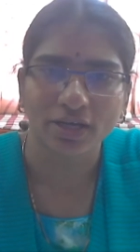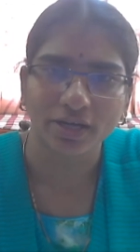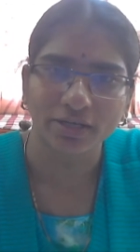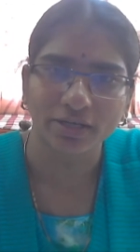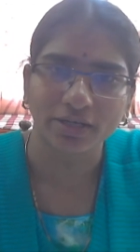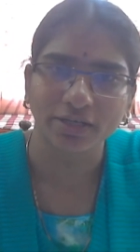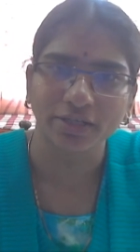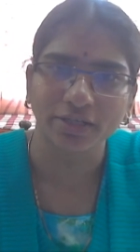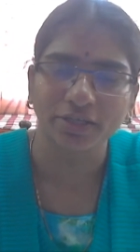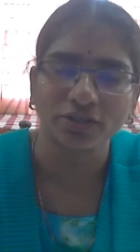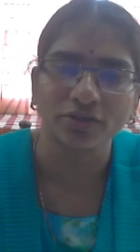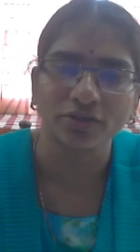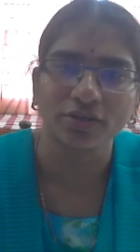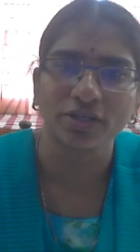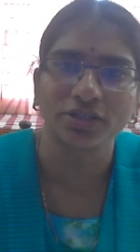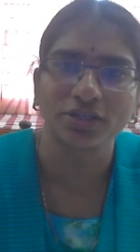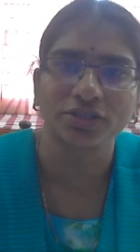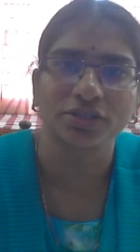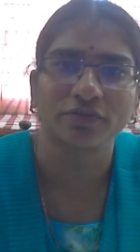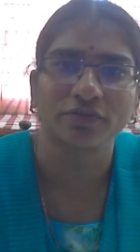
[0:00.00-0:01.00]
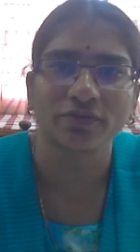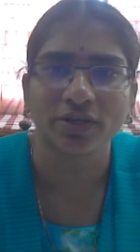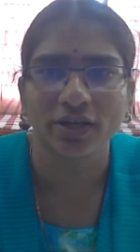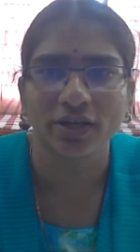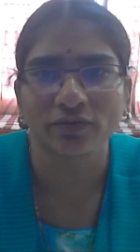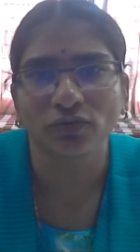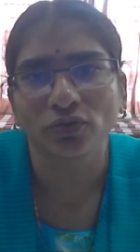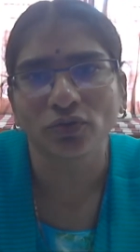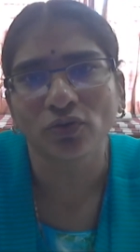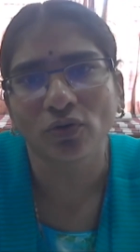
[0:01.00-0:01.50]
under intonation, we
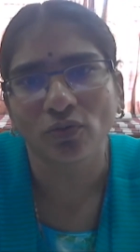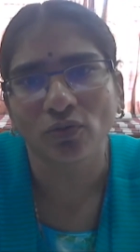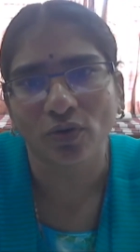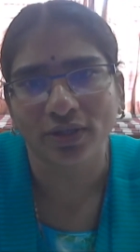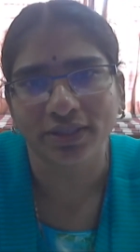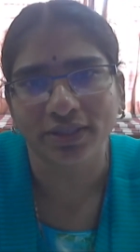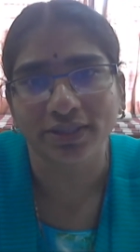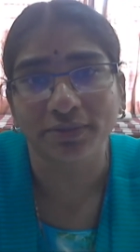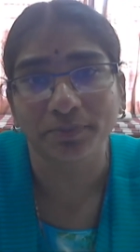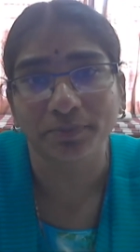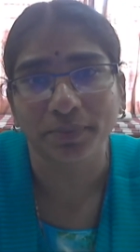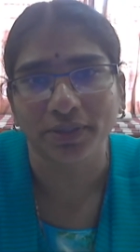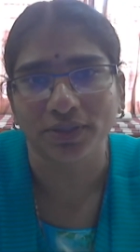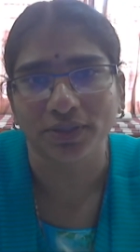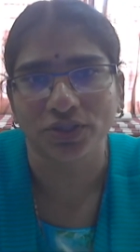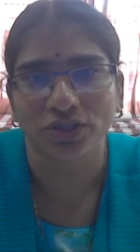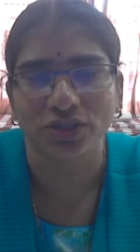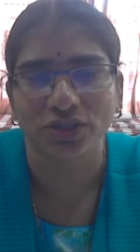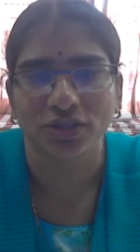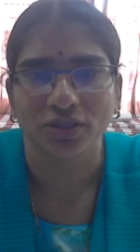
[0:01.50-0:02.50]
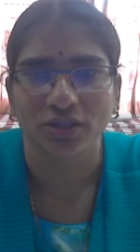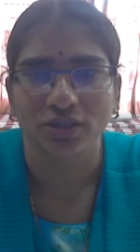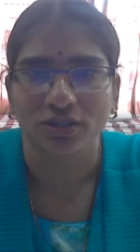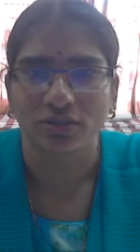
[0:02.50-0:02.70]
have to know what is pitch.